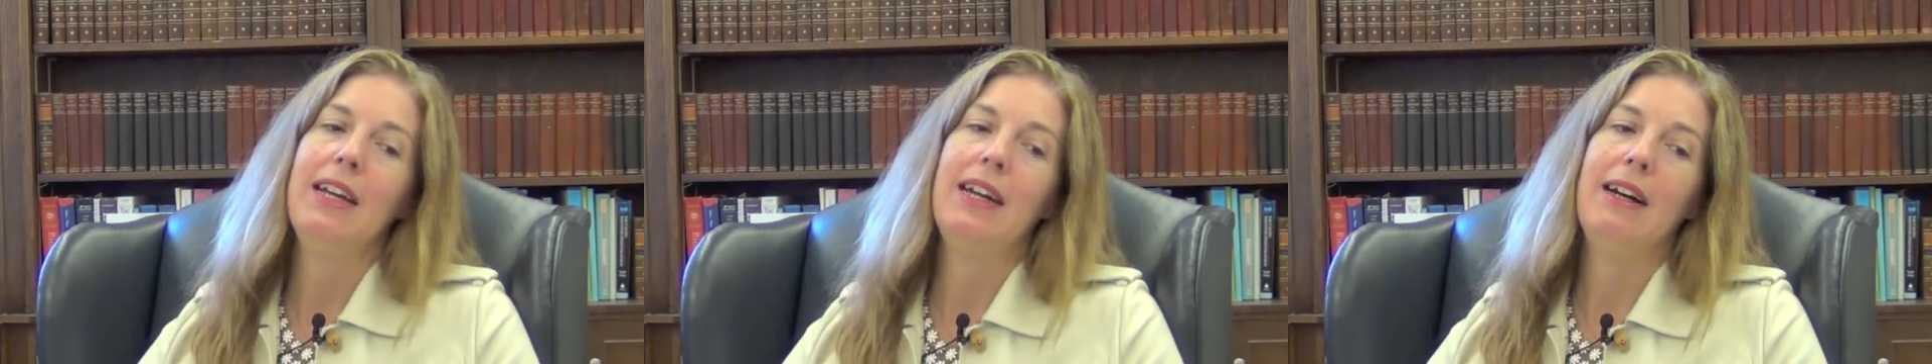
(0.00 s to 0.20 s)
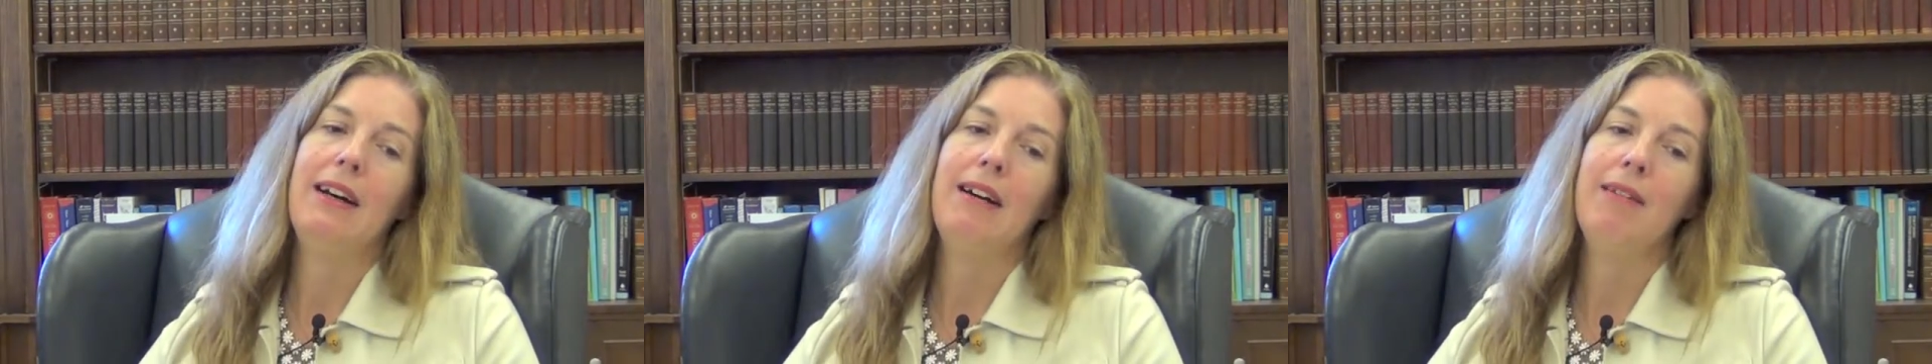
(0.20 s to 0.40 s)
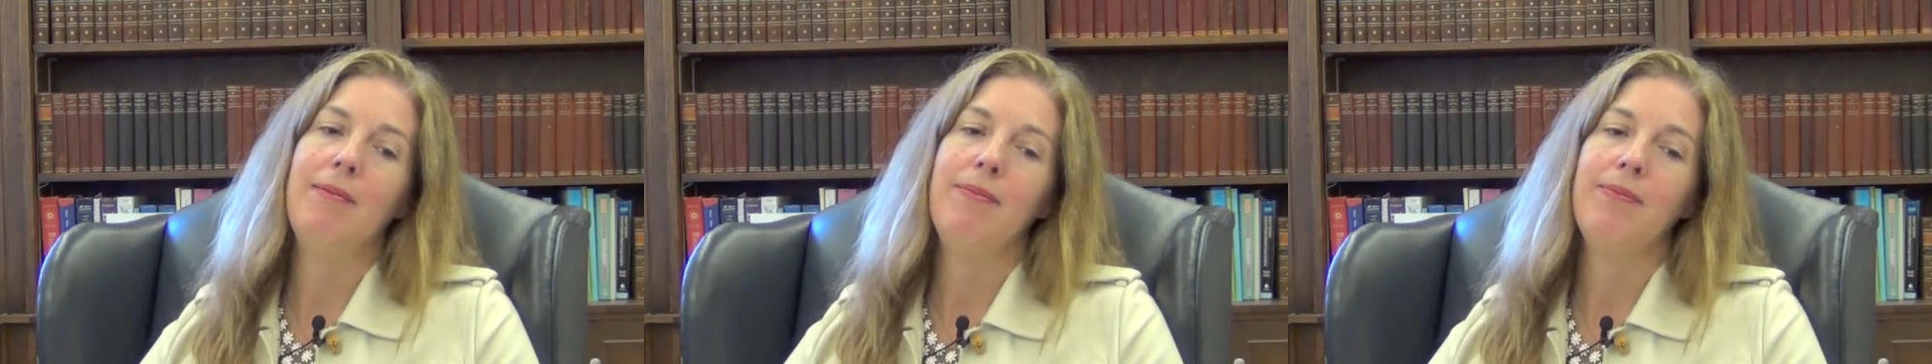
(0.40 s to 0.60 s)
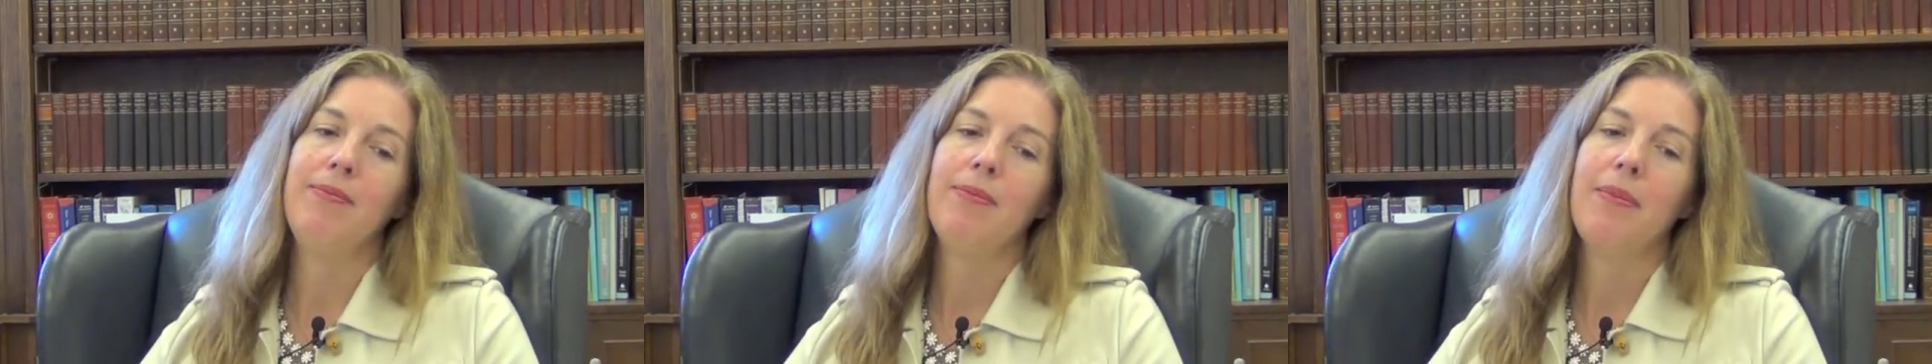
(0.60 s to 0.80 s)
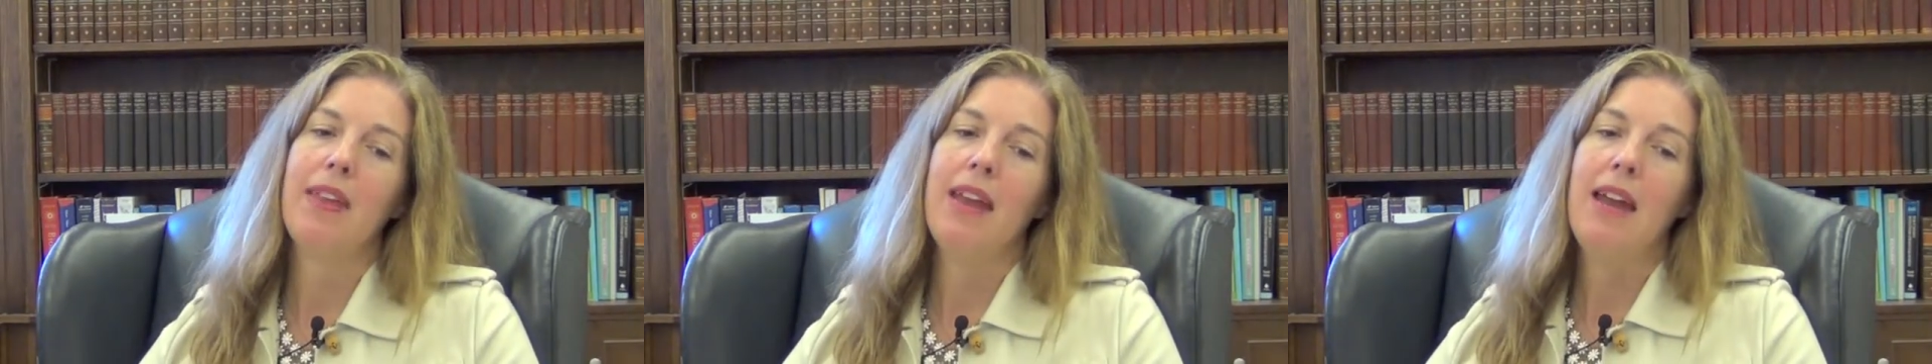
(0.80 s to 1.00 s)
Um,
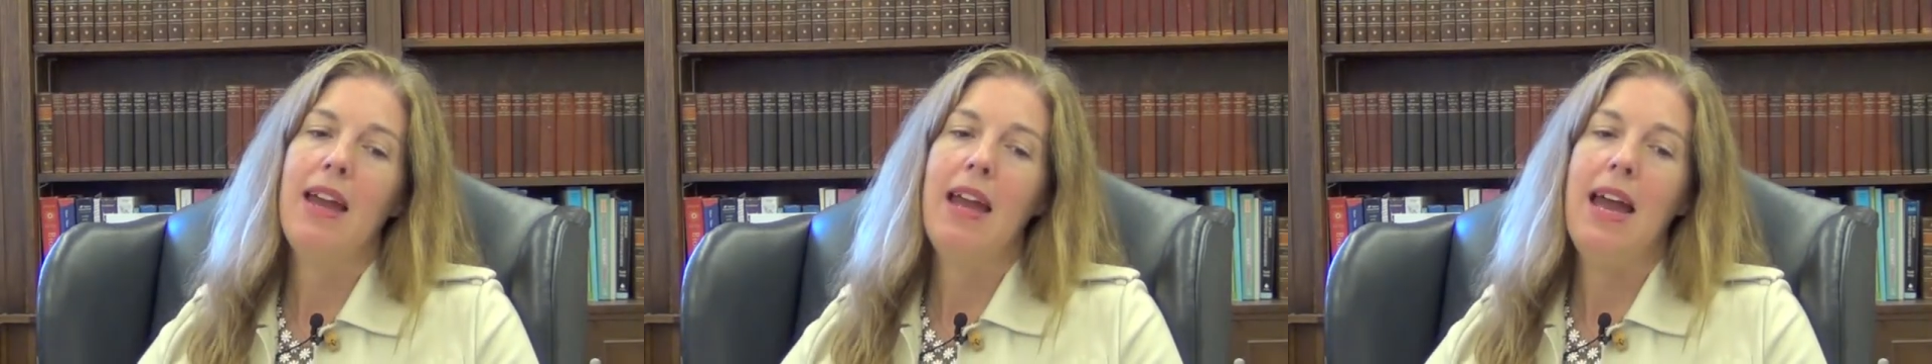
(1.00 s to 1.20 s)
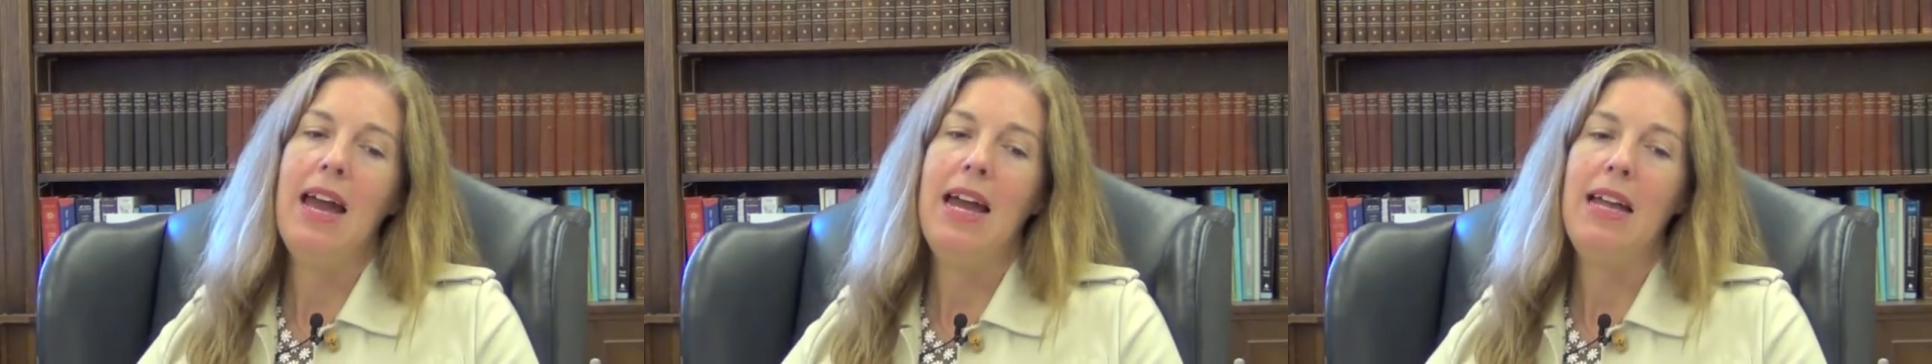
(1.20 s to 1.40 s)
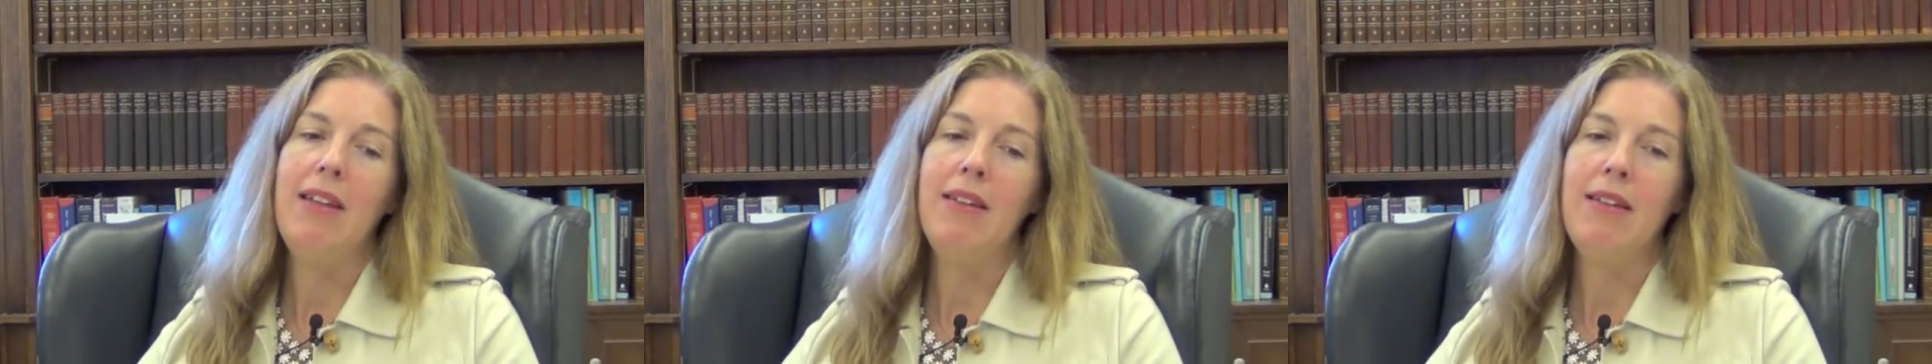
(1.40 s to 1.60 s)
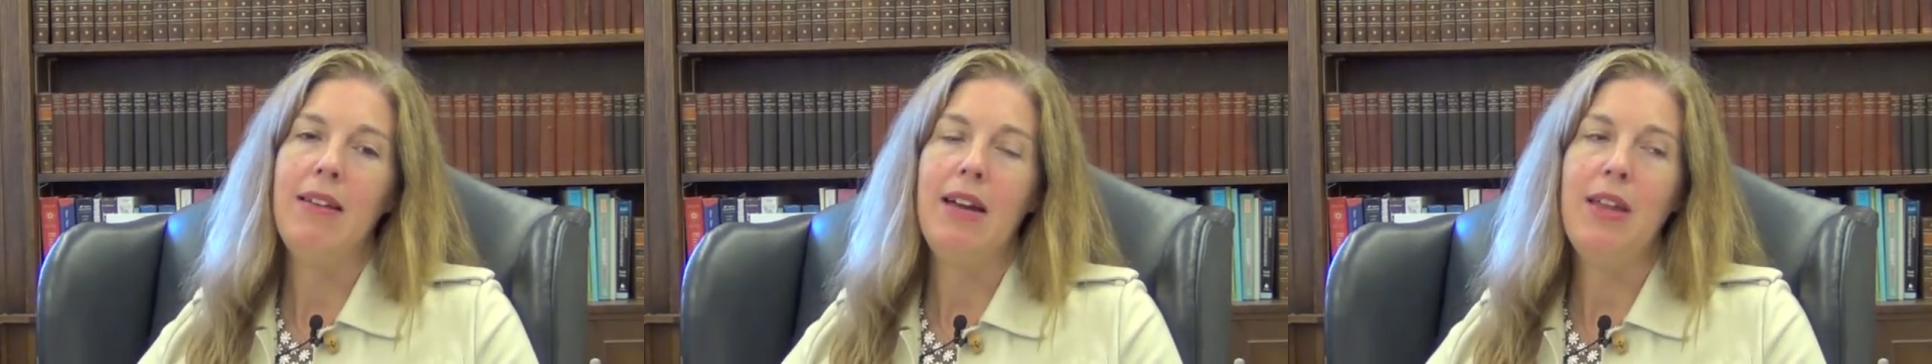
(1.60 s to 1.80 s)
and